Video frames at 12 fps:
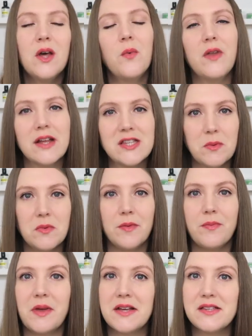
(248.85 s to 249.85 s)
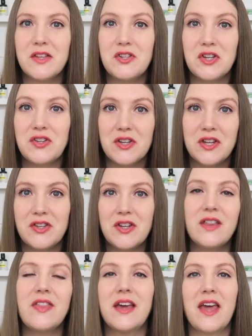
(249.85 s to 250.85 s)
Well, not stupid, but because of the Ginger
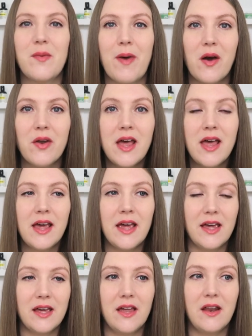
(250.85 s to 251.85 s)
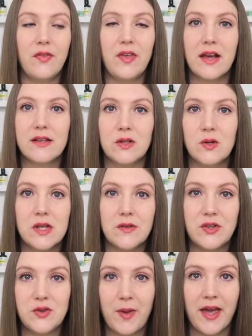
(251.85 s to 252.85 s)
Ninja that came out in the exclusive
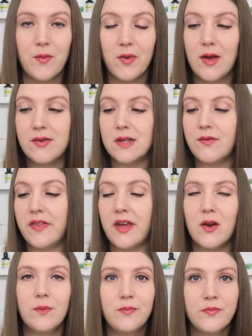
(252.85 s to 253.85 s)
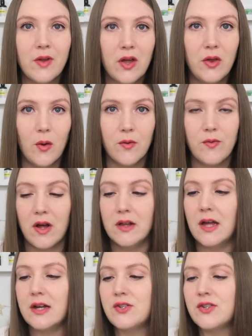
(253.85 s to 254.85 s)
in Japan when I was living there. Your fault,
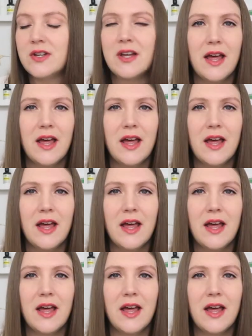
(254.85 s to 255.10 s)
Lush.